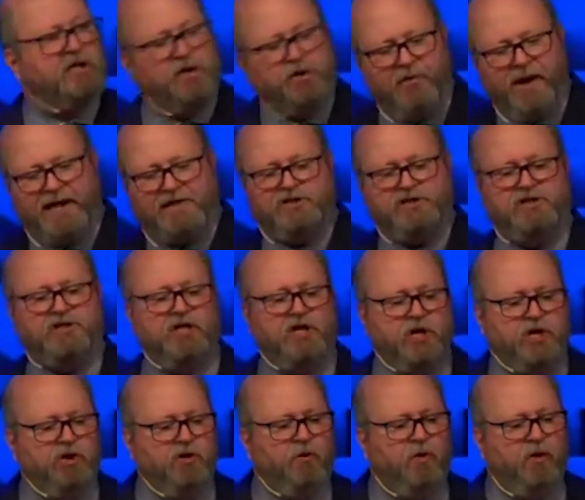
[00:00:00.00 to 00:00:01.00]
direction that
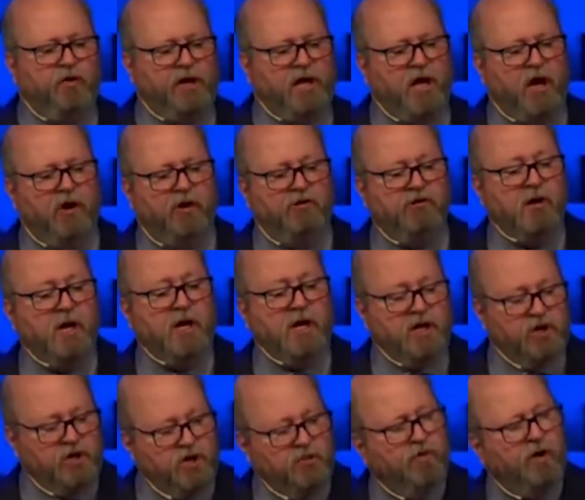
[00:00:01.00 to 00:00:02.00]
you want to go.
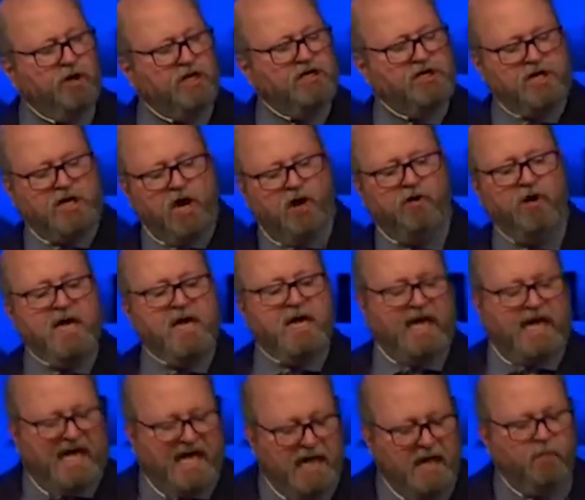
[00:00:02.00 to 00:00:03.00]
You want it to go.
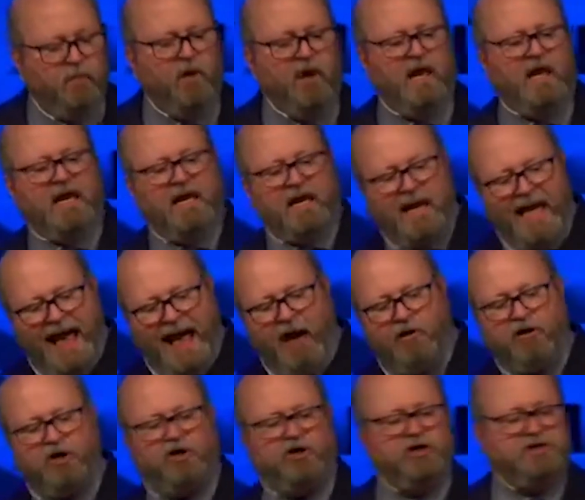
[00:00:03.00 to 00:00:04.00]
He will allow
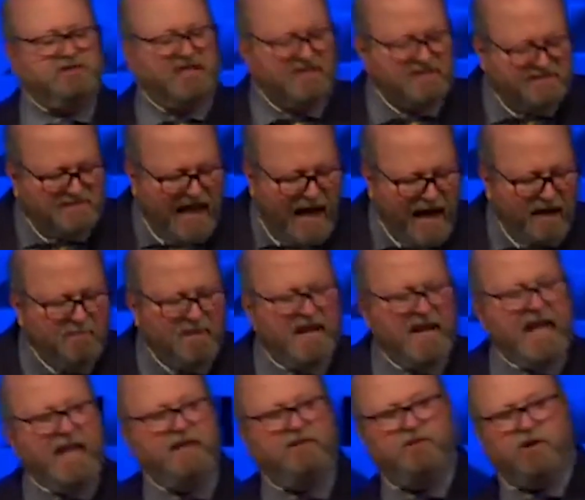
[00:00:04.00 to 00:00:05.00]
her to
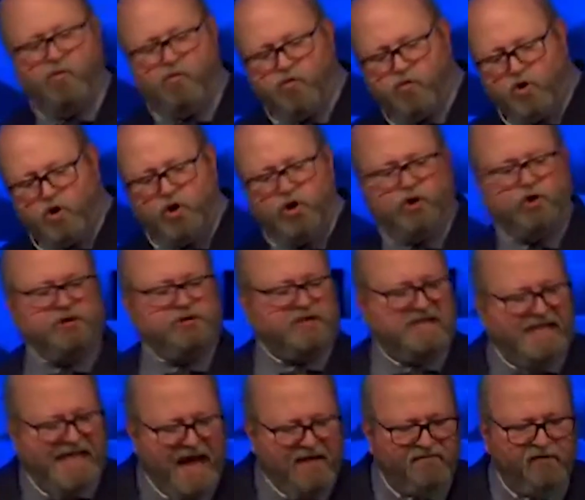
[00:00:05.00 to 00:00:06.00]
dominate the world
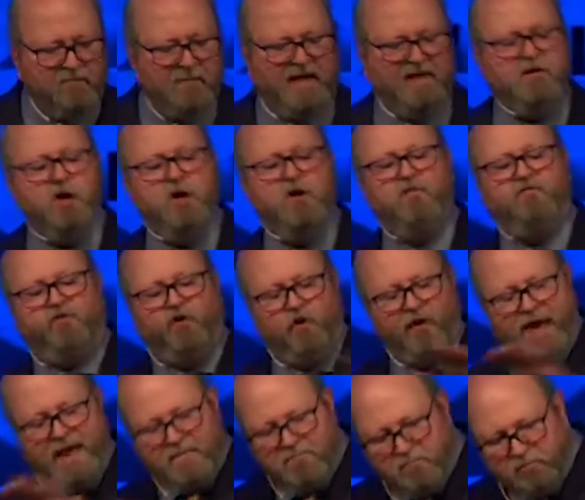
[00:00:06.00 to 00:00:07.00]
government for
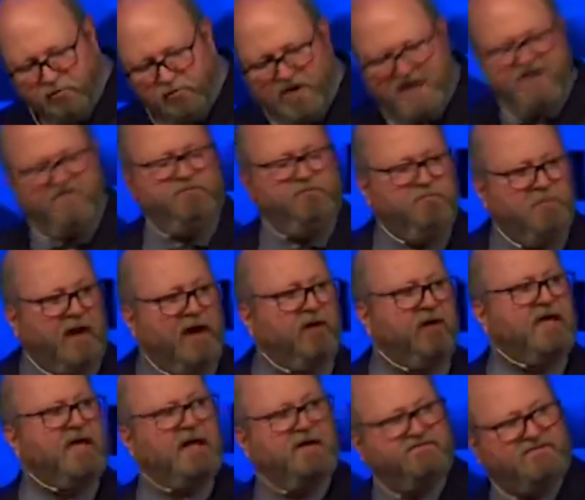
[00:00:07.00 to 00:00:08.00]
a brief
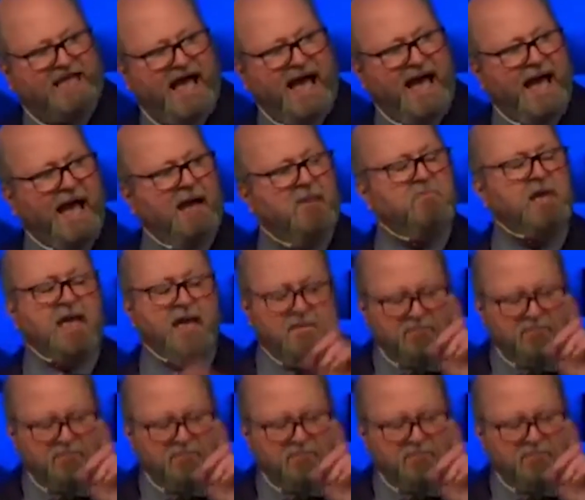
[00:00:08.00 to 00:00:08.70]
period of time.